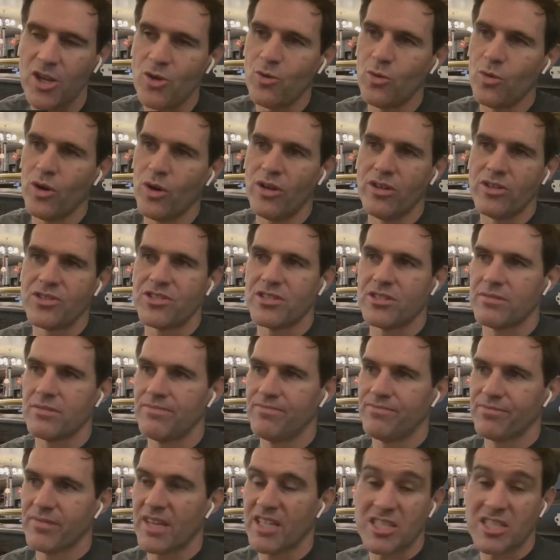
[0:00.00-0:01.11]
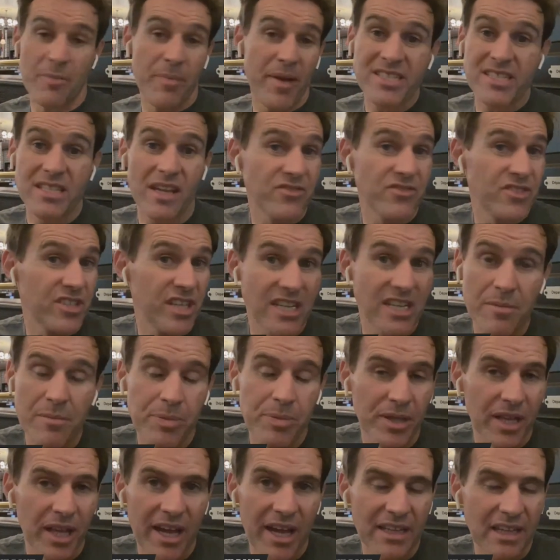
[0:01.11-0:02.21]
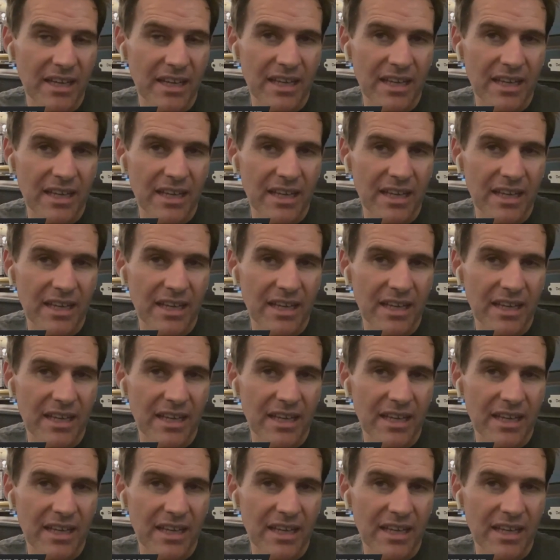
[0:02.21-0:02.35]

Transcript: who was, it's the best I've seen him play.